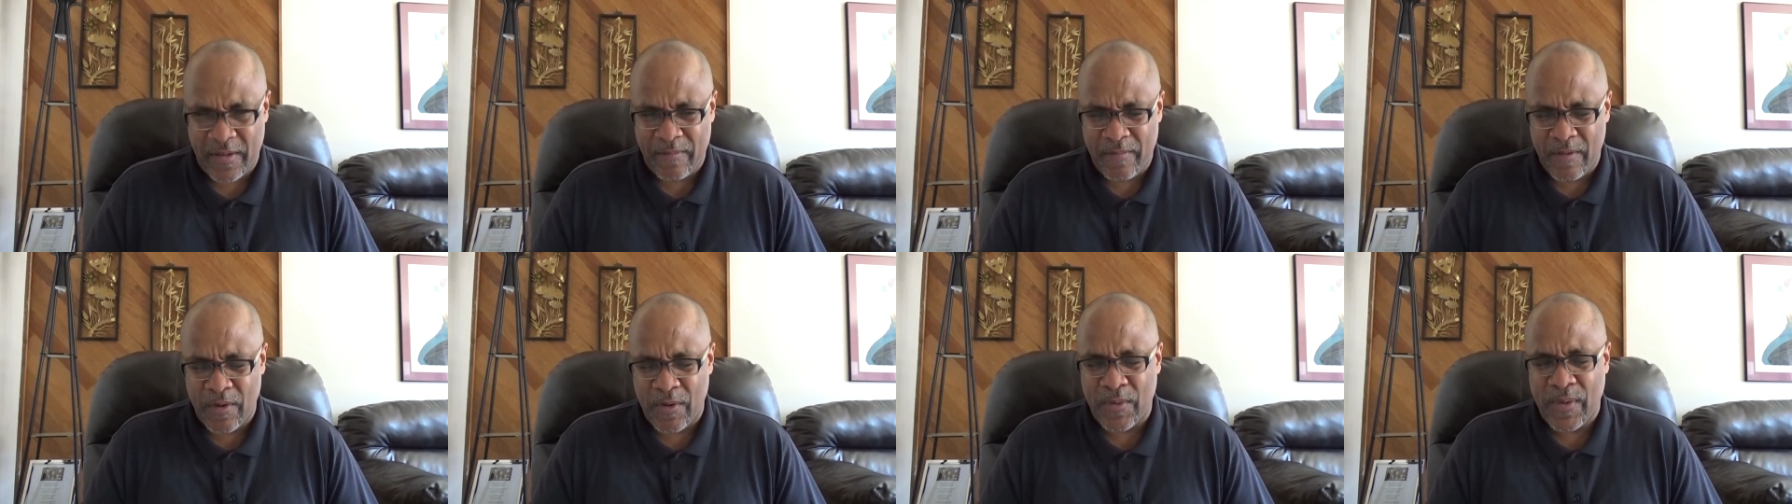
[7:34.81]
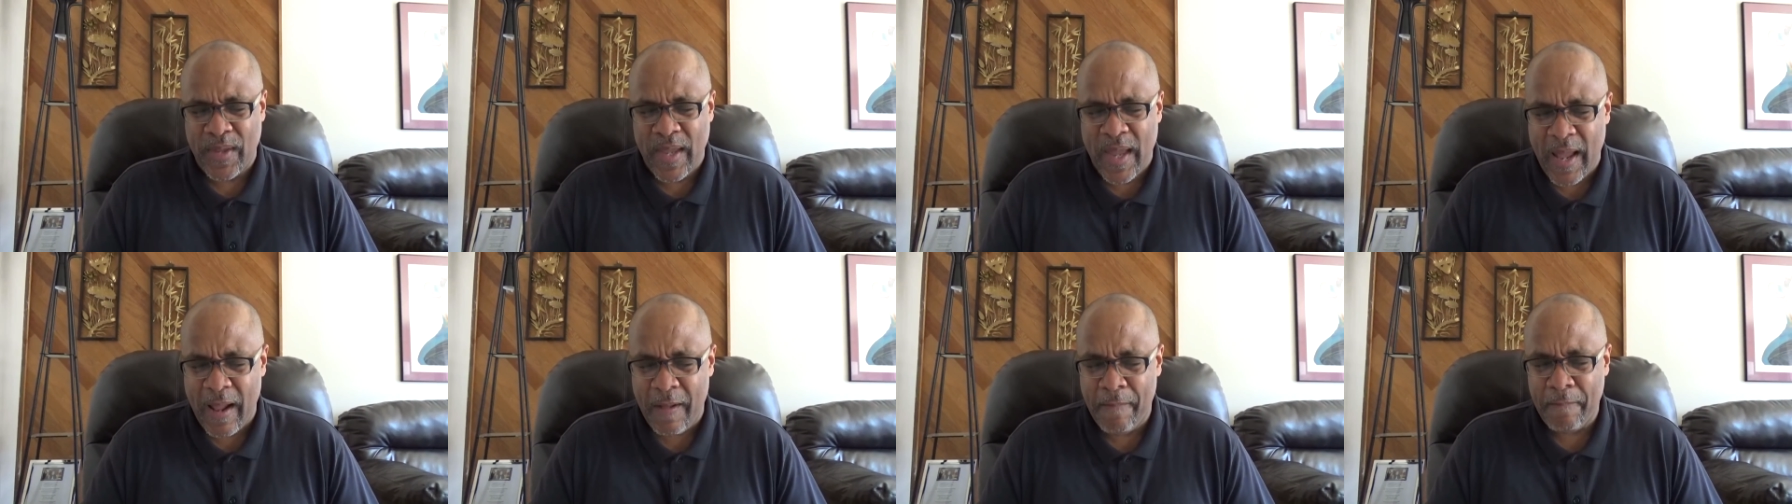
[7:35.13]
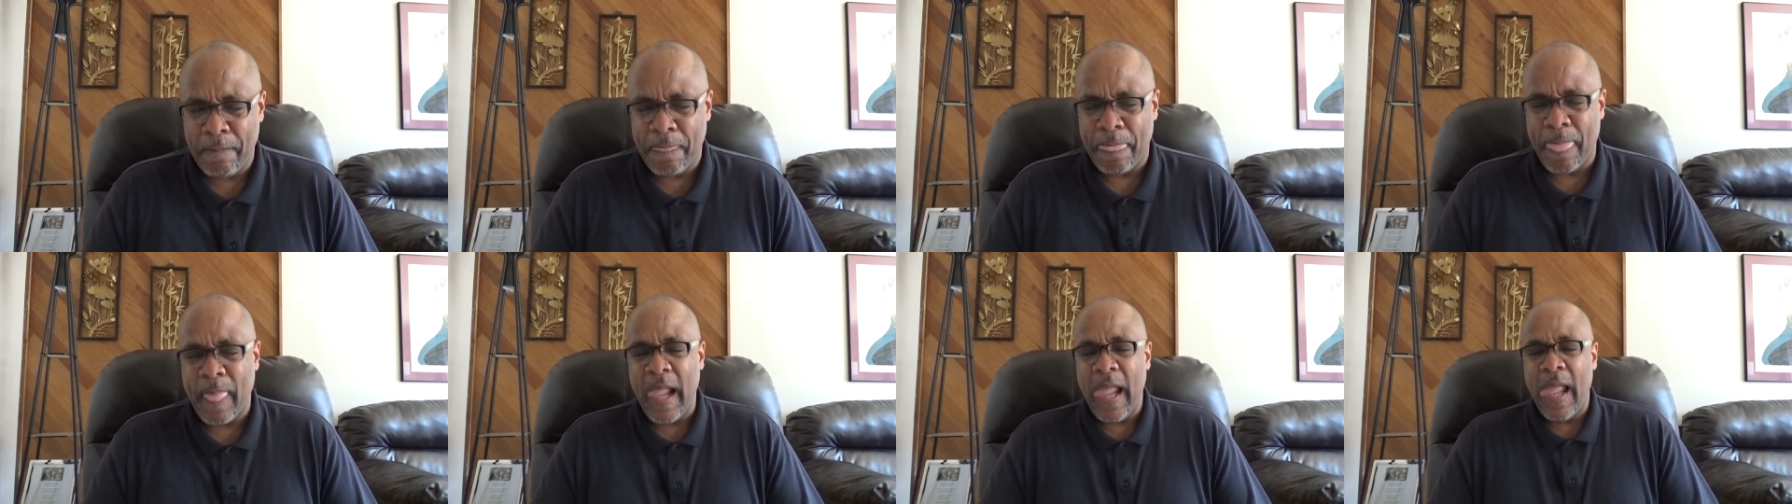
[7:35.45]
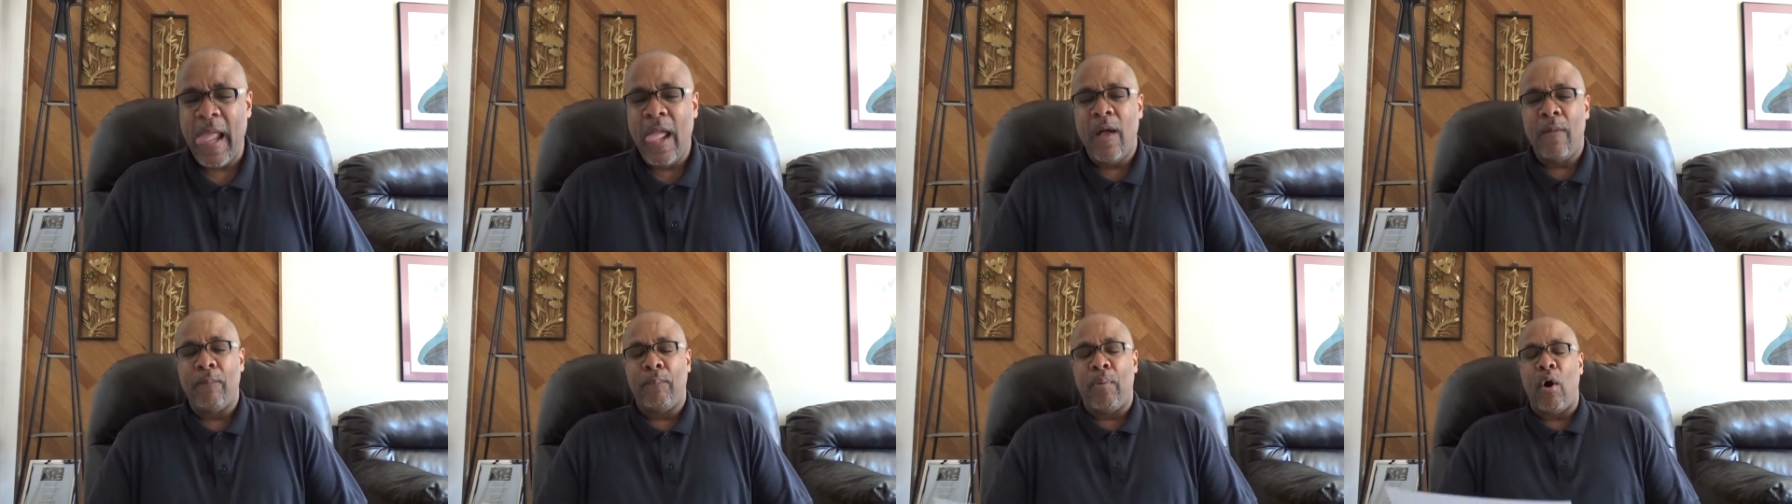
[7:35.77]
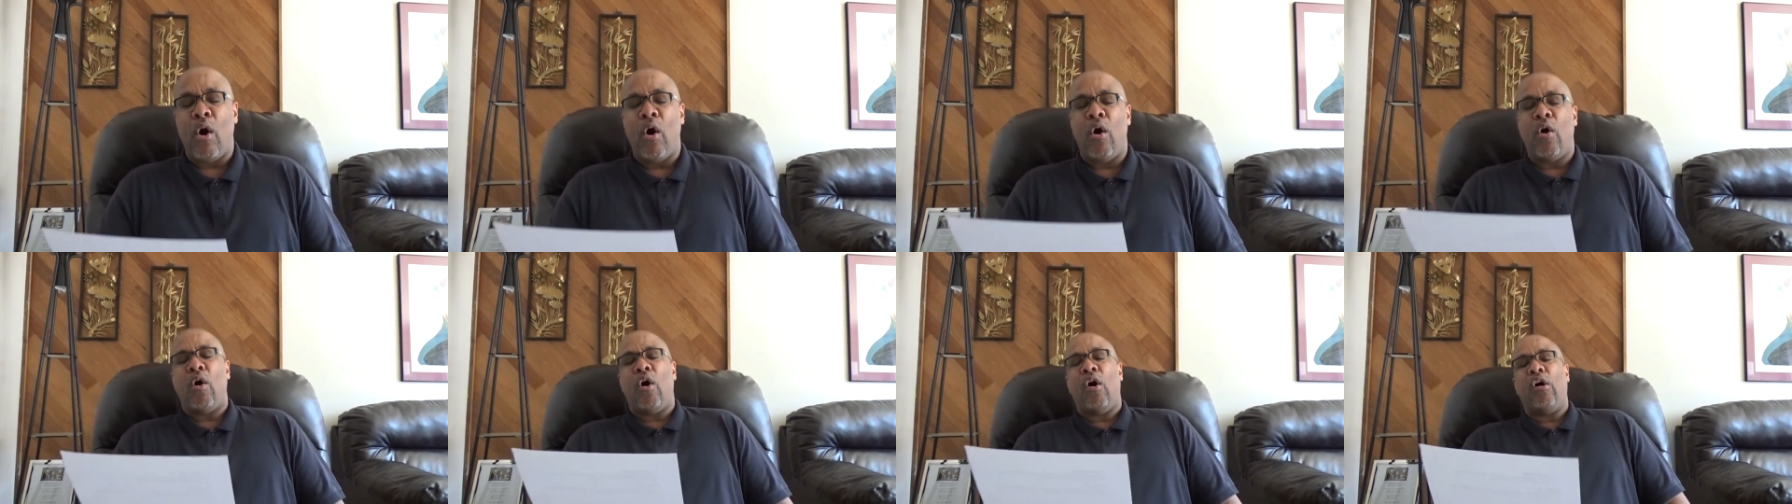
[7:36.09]
Okay?
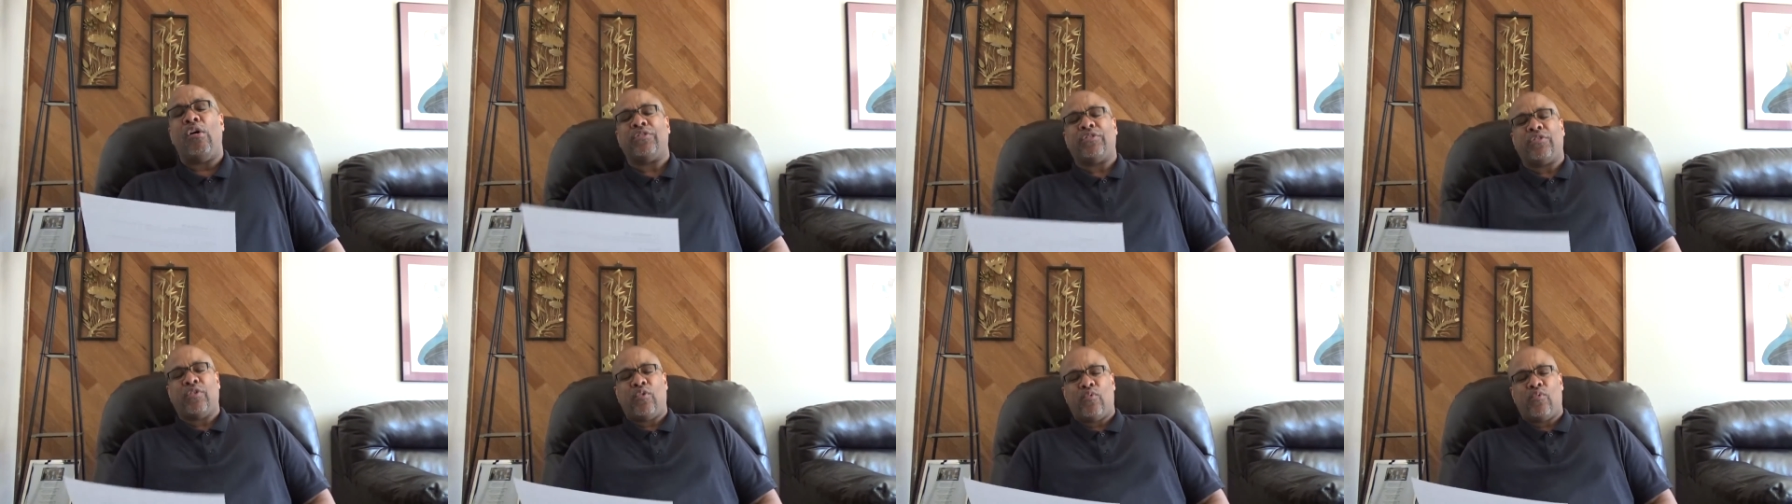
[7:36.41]
Paul also